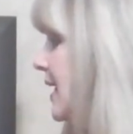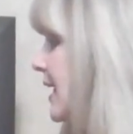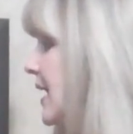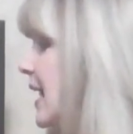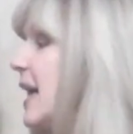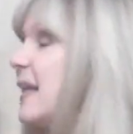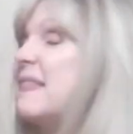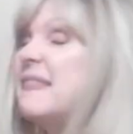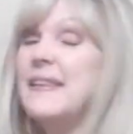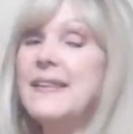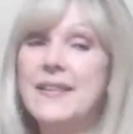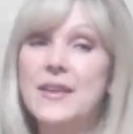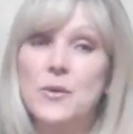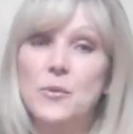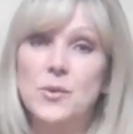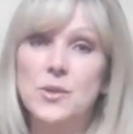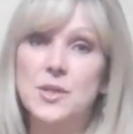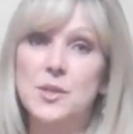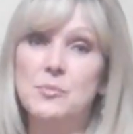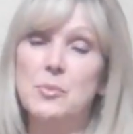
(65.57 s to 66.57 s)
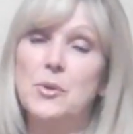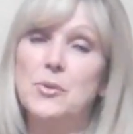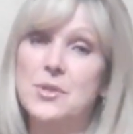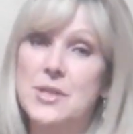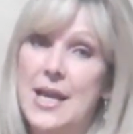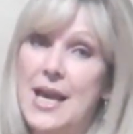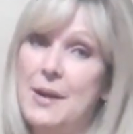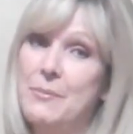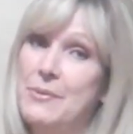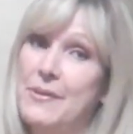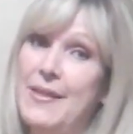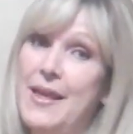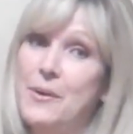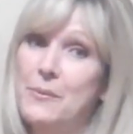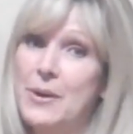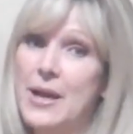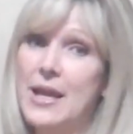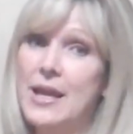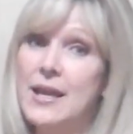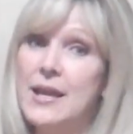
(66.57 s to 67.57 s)
And I think it was supposed to happen
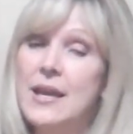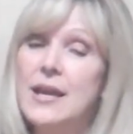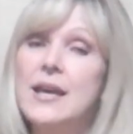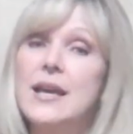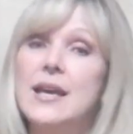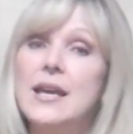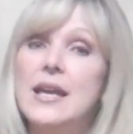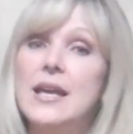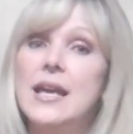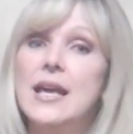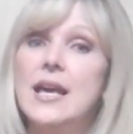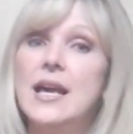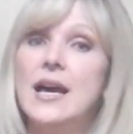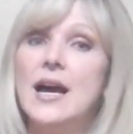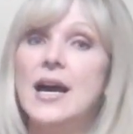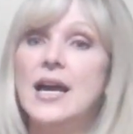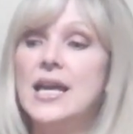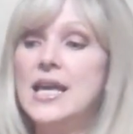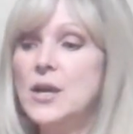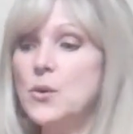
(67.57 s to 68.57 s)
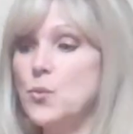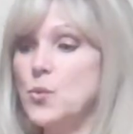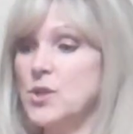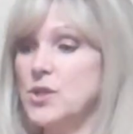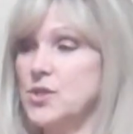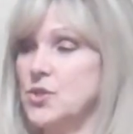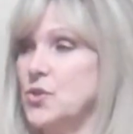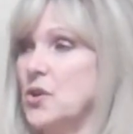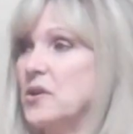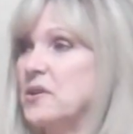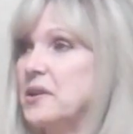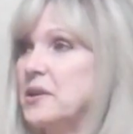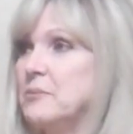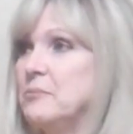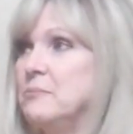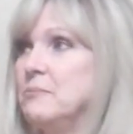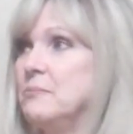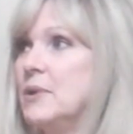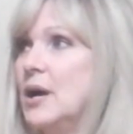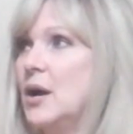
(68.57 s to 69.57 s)
that way. It was
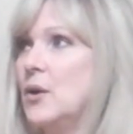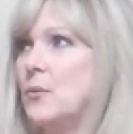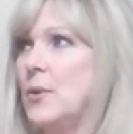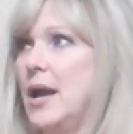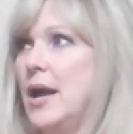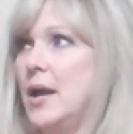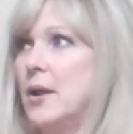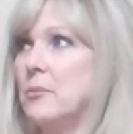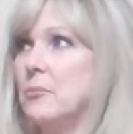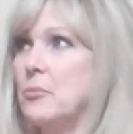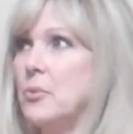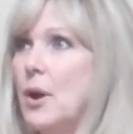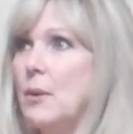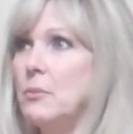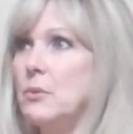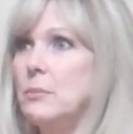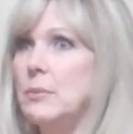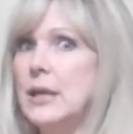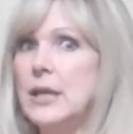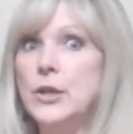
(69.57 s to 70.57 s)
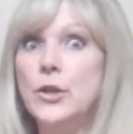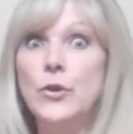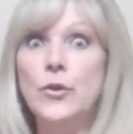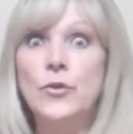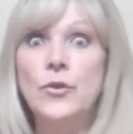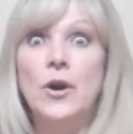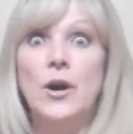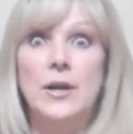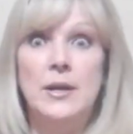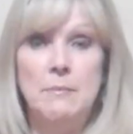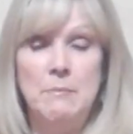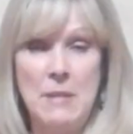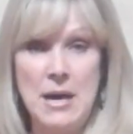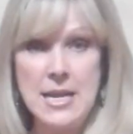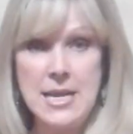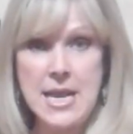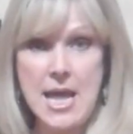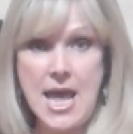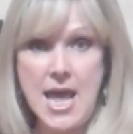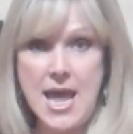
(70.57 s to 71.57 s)
started around probably noon on a
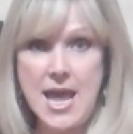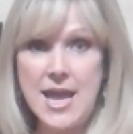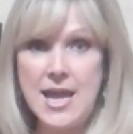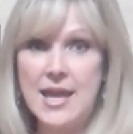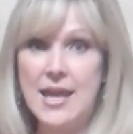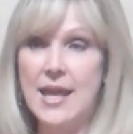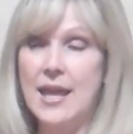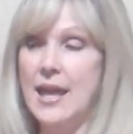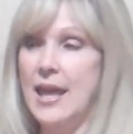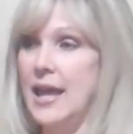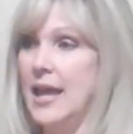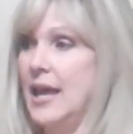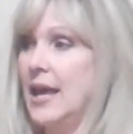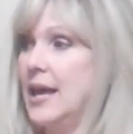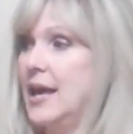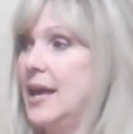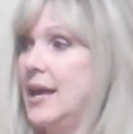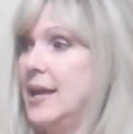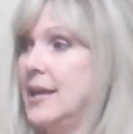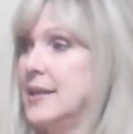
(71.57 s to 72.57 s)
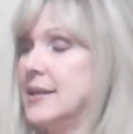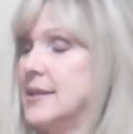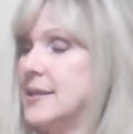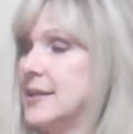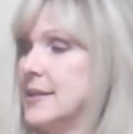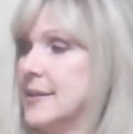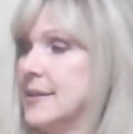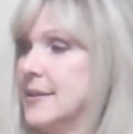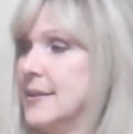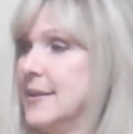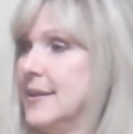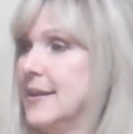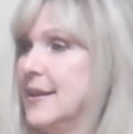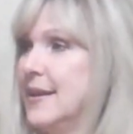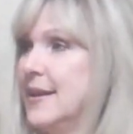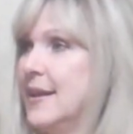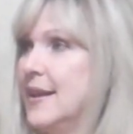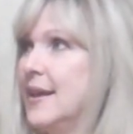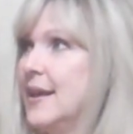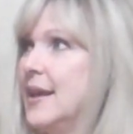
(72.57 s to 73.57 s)
Monday, and
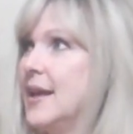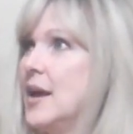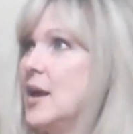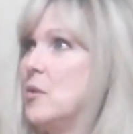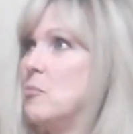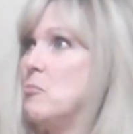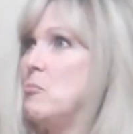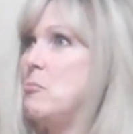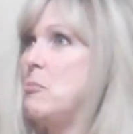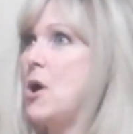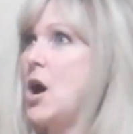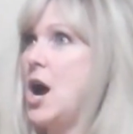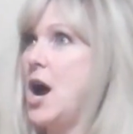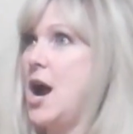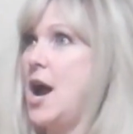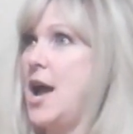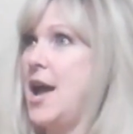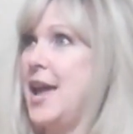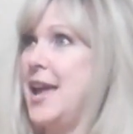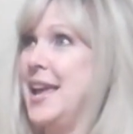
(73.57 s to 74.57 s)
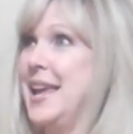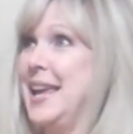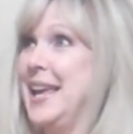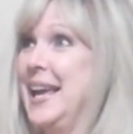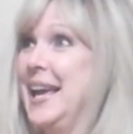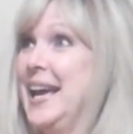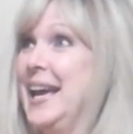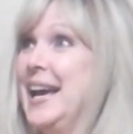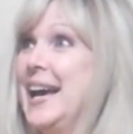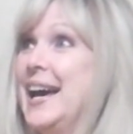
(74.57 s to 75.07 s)
by